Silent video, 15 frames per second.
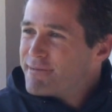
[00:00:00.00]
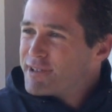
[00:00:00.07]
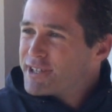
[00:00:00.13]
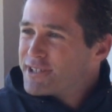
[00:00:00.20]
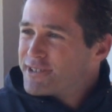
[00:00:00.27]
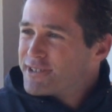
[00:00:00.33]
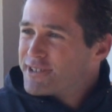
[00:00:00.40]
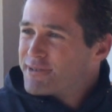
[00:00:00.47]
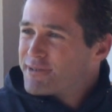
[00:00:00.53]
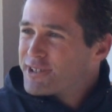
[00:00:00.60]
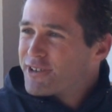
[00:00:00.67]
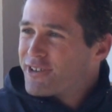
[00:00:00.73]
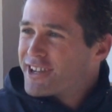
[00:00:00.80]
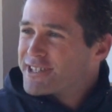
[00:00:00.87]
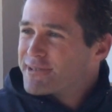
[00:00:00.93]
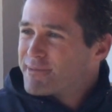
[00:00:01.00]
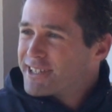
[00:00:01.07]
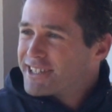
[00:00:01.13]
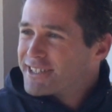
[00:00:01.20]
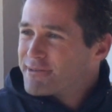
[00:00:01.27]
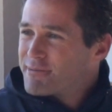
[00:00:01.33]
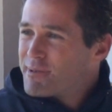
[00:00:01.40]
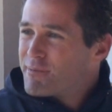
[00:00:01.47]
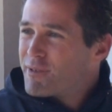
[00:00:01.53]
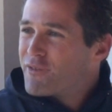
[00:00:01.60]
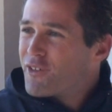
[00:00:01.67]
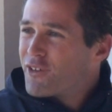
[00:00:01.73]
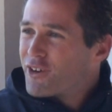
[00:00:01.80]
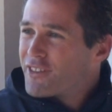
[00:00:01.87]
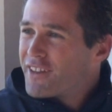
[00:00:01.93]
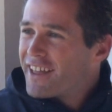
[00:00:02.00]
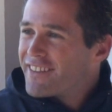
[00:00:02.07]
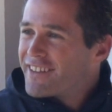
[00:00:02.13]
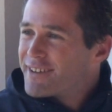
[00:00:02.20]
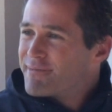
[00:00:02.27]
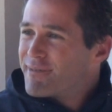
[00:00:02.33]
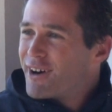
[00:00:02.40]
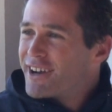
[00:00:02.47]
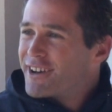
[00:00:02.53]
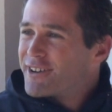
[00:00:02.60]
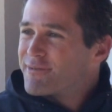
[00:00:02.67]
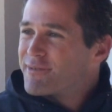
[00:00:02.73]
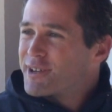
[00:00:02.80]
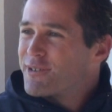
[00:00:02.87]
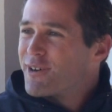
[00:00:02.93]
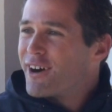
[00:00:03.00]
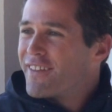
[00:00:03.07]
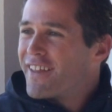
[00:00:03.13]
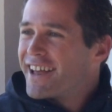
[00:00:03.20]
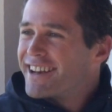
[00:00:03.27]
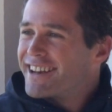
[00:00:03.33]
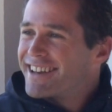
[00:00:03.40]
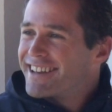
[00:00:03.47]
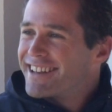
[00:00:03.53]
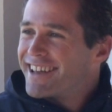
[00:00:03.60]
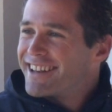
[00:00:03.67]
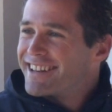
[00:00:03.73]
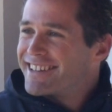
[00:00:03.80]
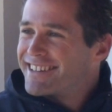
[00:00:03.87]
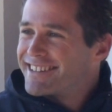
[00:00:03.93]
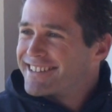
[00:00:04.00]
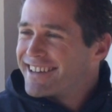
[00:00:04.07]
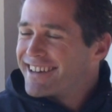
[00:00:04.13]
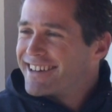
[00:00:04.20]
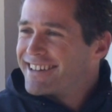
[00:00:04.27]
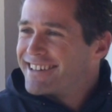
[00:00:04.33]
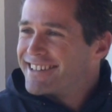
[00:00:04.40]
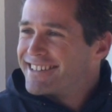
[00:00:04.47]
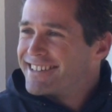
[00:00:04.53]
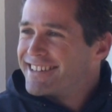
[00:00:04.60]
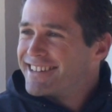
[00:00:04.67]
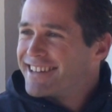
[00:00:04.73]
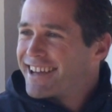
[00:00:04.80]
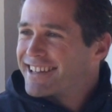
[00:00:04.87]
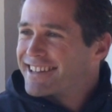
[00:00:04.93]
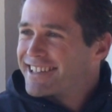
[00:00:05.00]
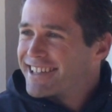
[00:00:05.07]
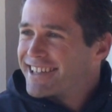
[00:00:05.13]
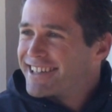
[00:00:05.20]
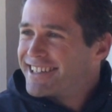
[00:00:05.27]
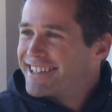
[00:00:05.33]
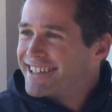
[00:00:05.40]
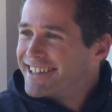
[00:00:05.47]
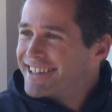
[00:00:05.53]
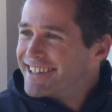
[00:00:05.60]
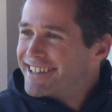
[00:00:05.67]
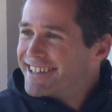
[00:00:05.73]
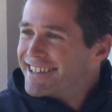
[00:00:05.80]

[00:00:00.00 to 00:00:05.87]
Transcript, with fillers: Uh, but you, you, were correcting me a little bit before on that, it might not have been quite that that uh, that clear cut.